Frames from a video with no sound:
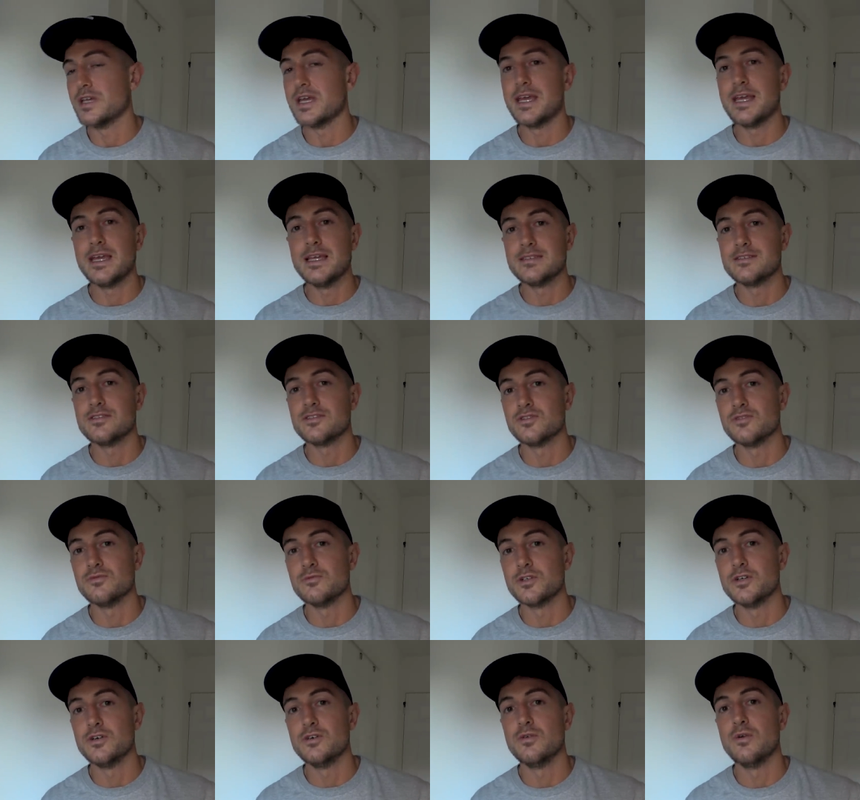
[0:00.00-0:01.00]
It is a
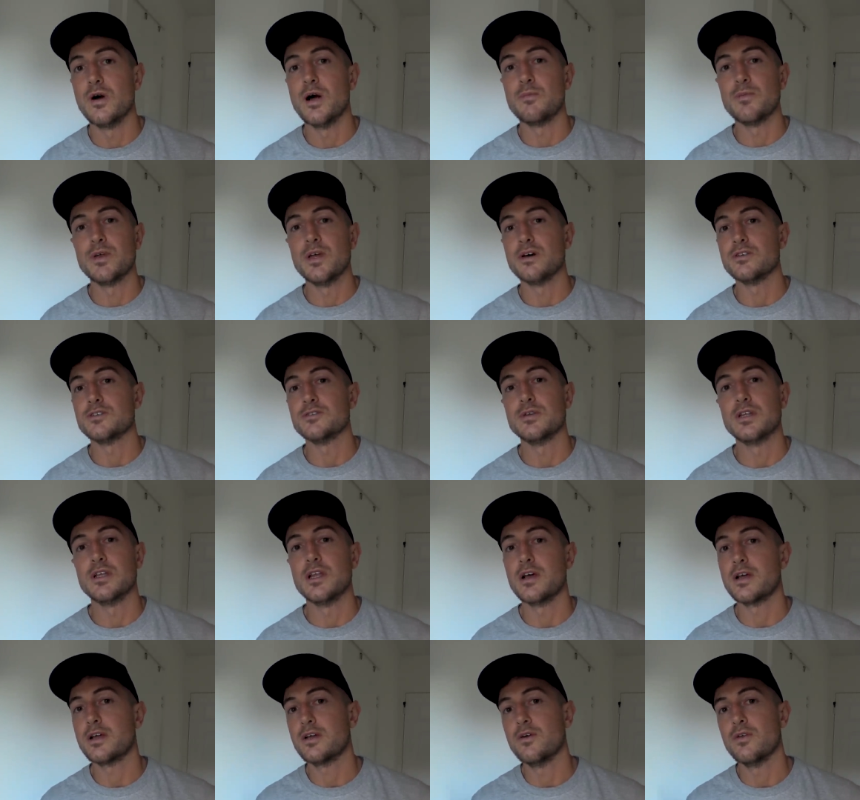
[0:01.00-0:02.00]
Zoom call, and we are doing it
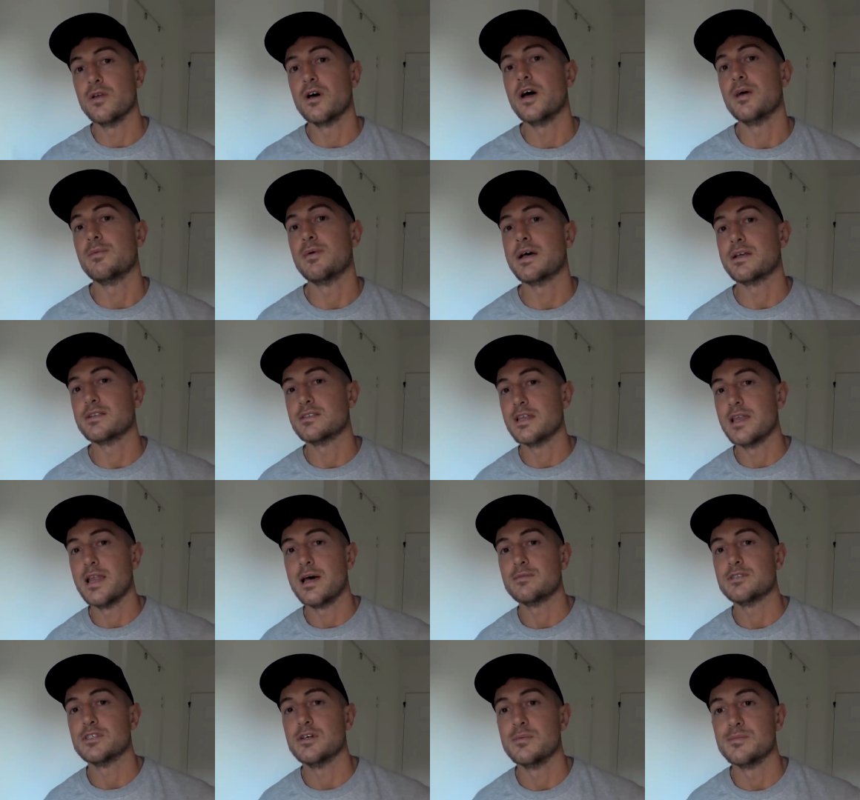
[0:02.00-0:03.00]
like on iPads and
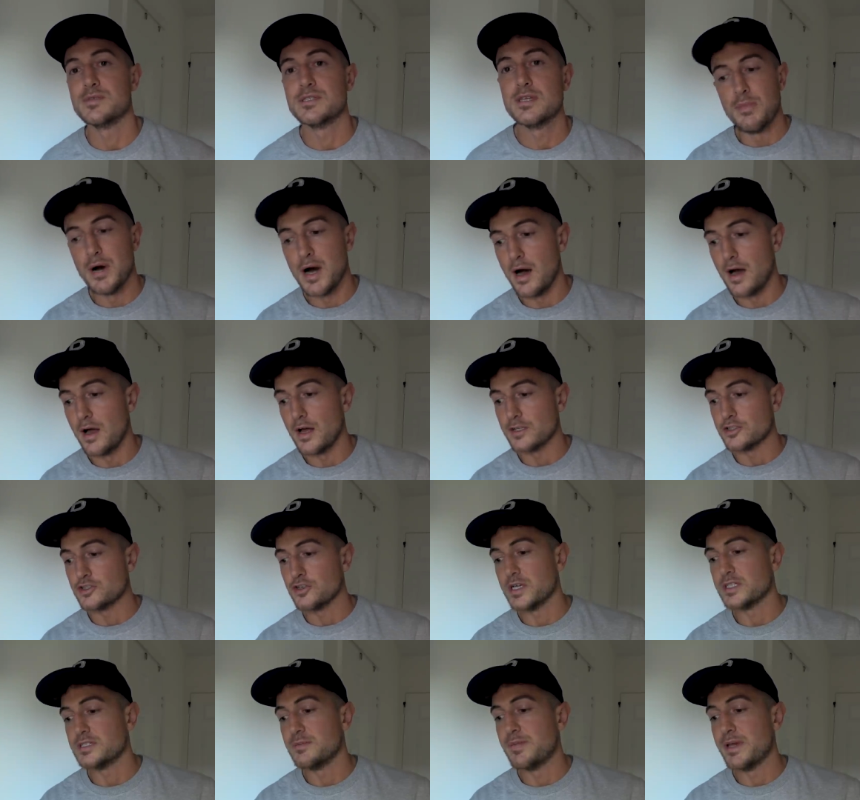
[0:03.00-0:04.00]
laptops. But I
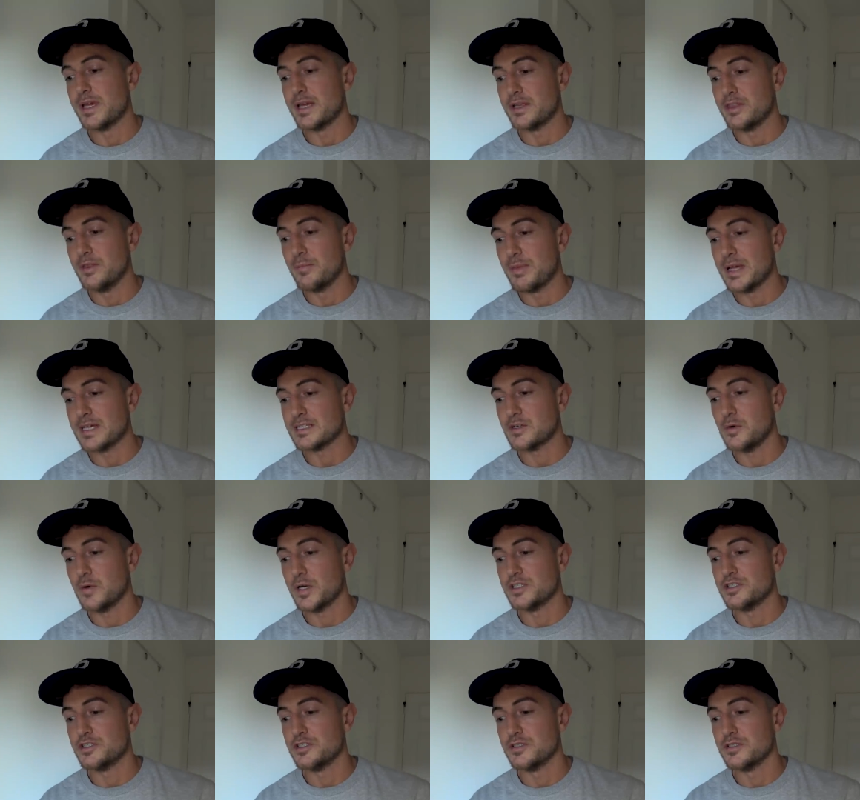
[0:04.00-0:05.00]
tried to pick the best
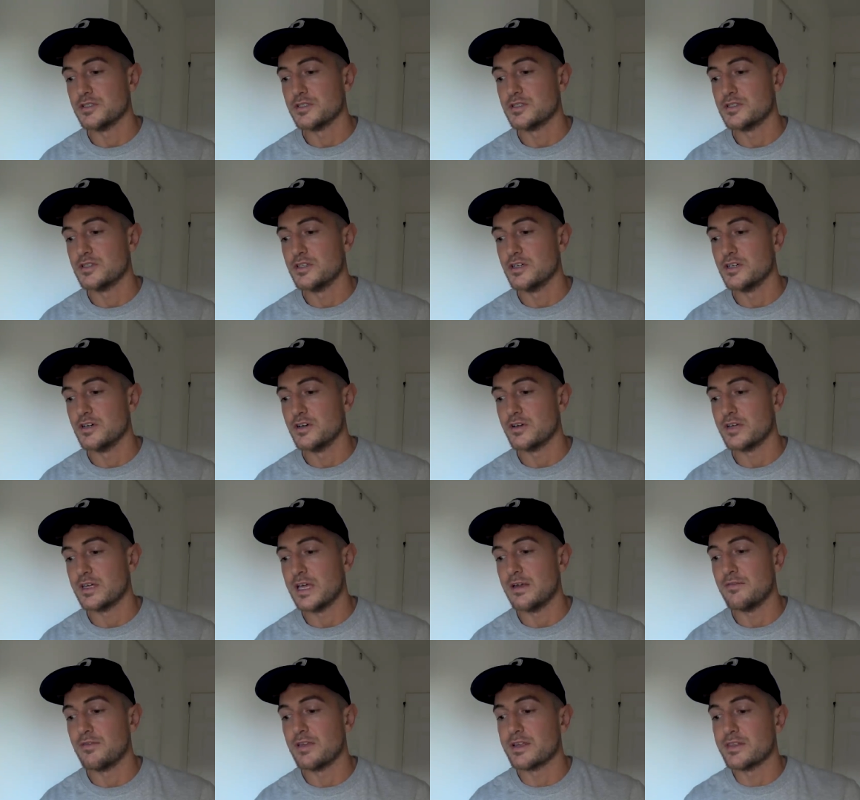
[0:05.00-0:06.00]
questions that
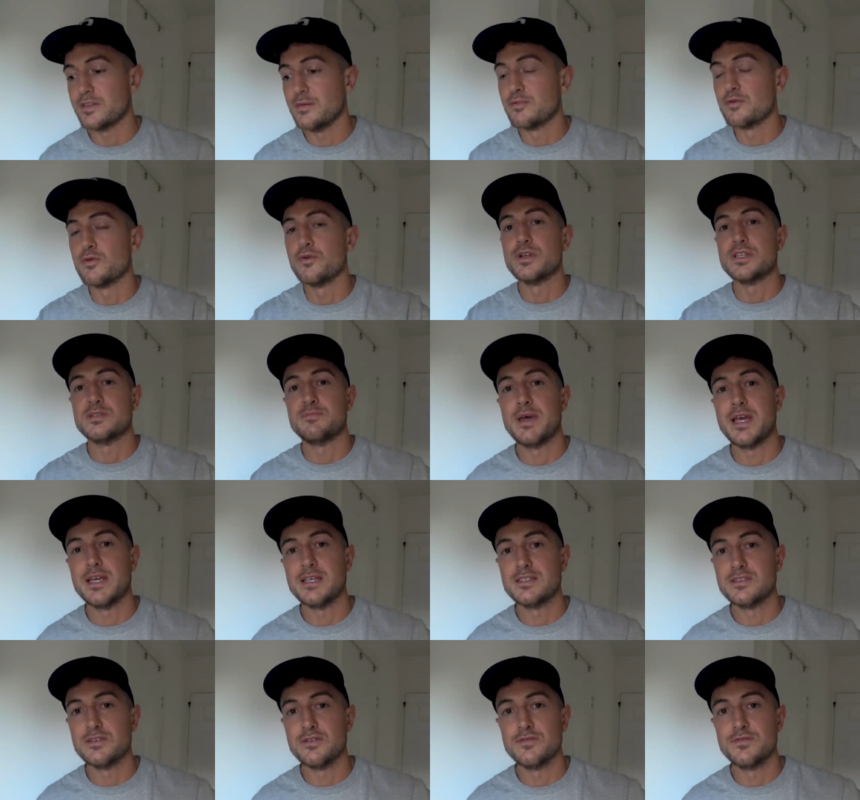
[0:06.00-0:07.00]
gave like the broadest
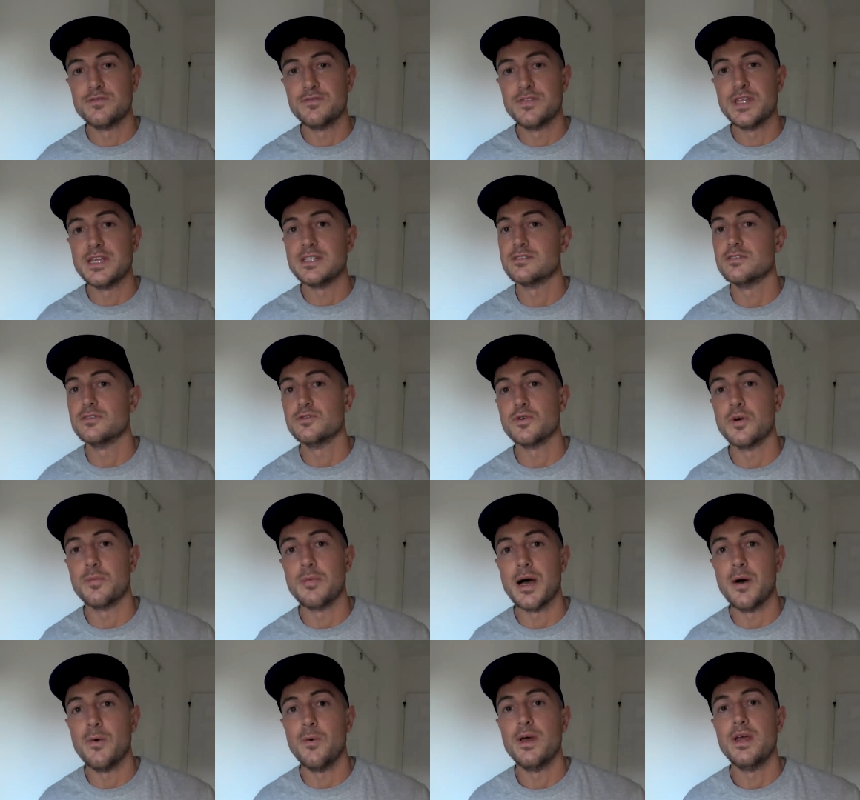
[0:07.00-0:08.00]
base of things to talk
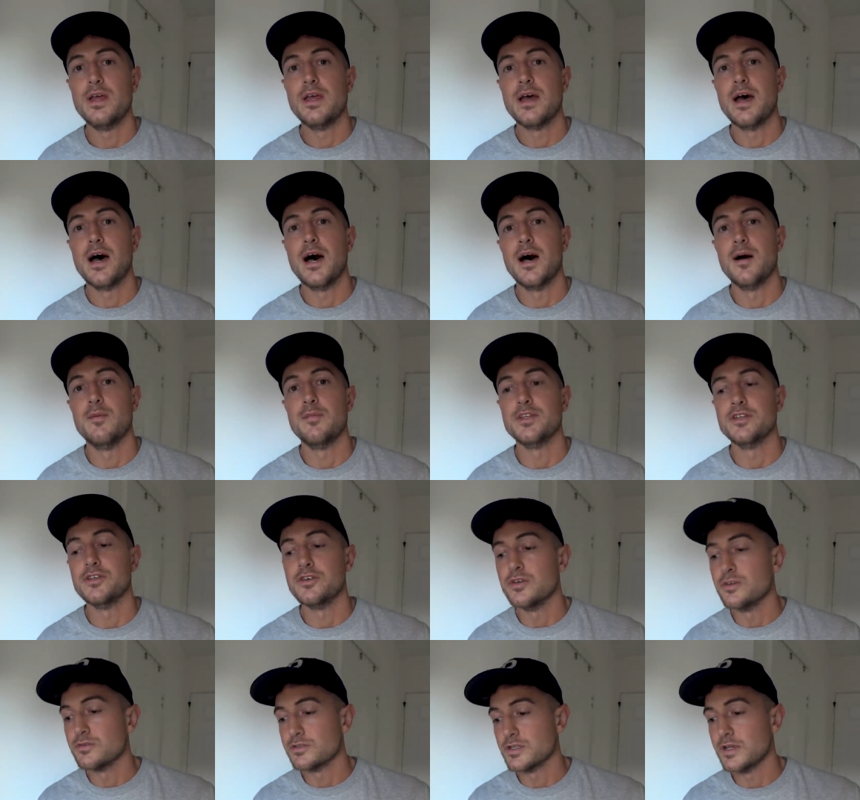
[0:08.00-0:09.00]
about. And you
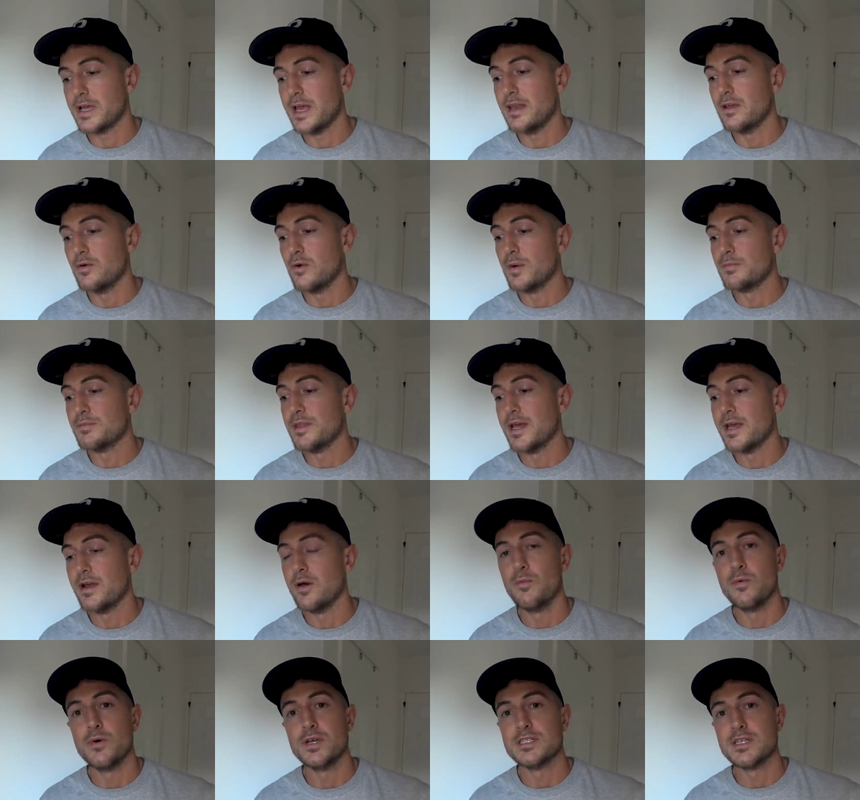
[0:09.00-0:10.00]
can also get a little update
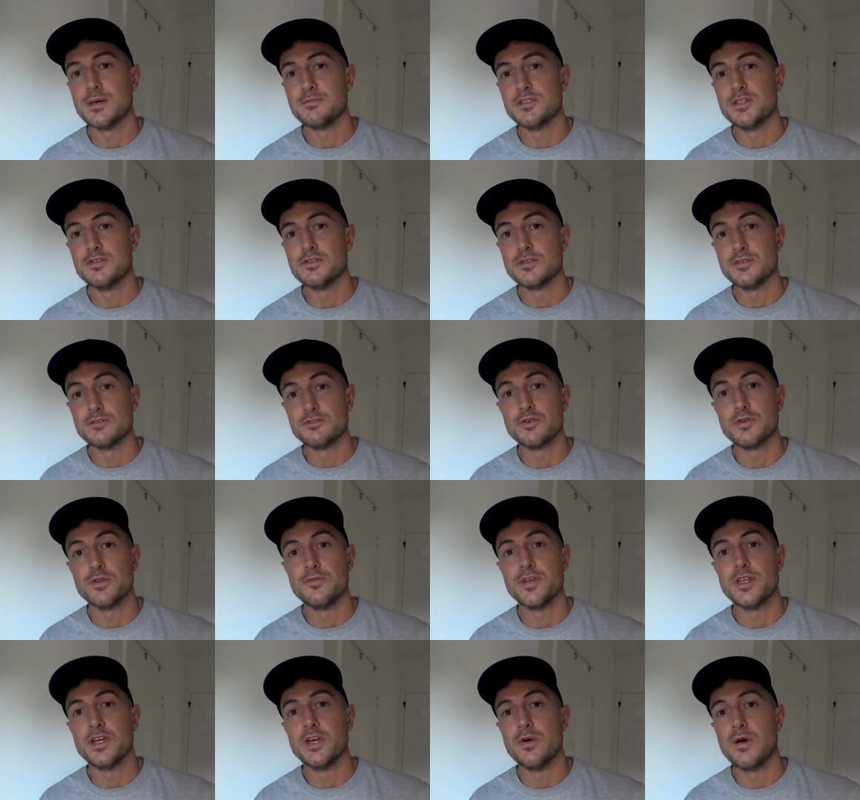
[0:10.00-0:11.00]
on what he's up to. So enjoy the
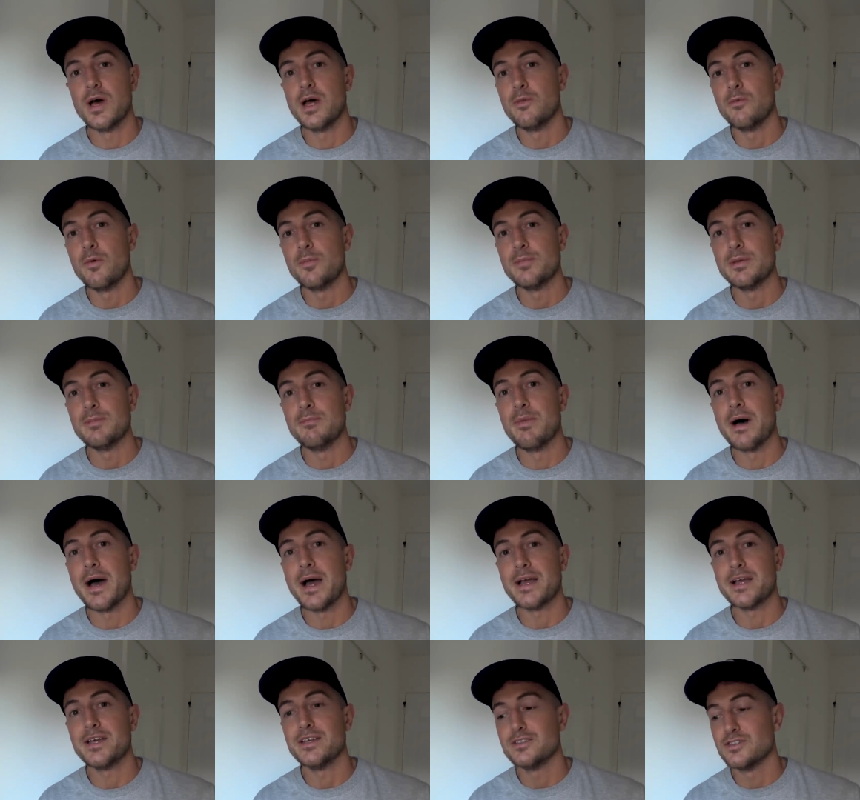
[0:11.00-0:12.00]
video, and I will be
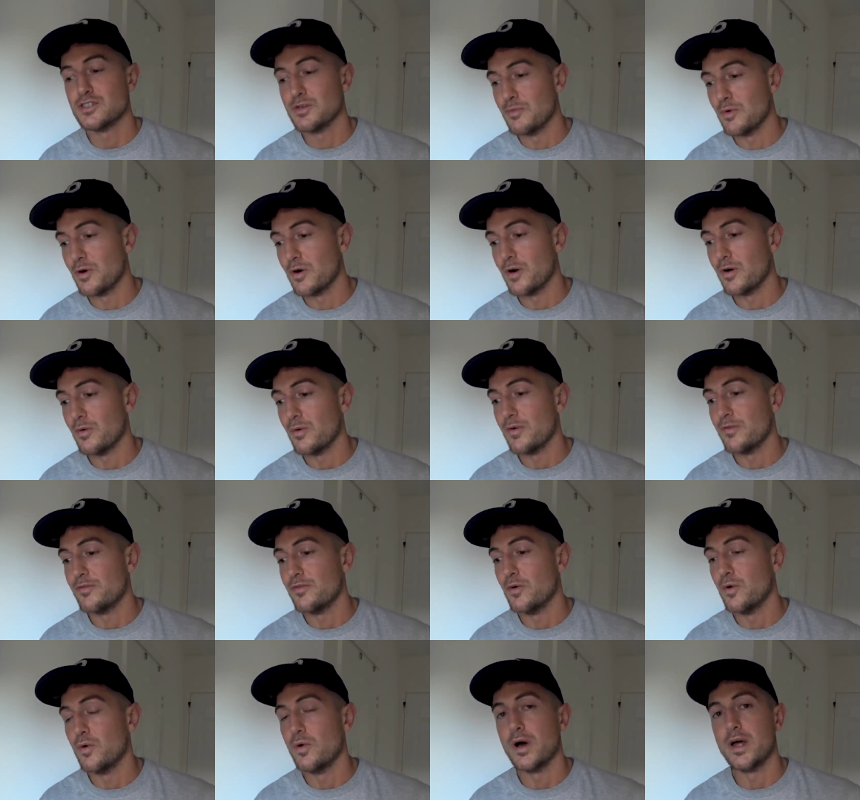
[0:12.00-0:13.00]
back tomorrow
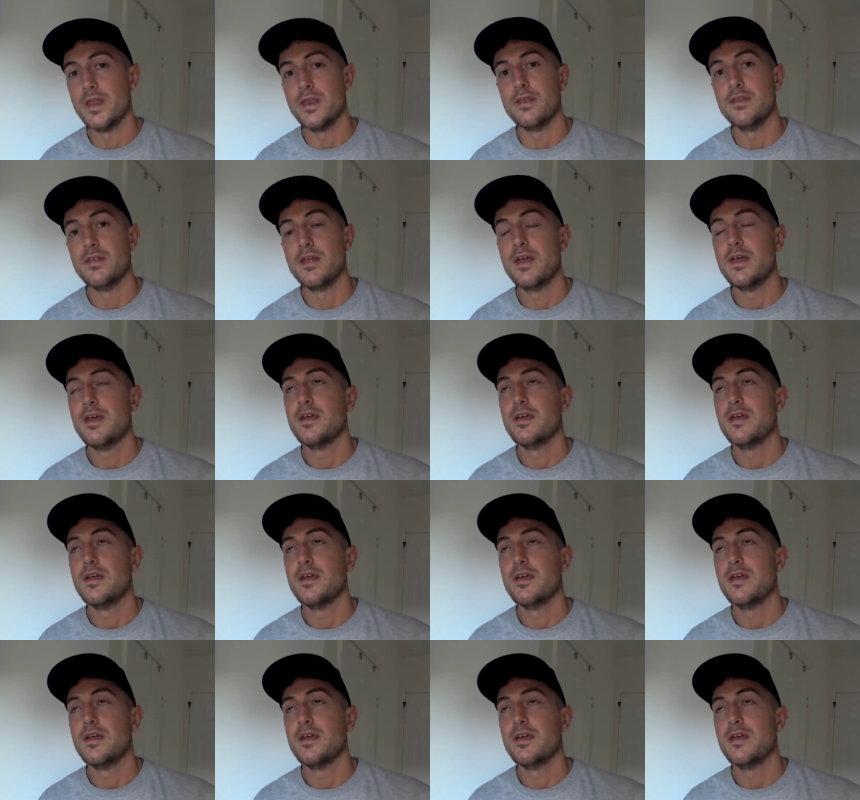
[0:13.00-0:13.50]
for an...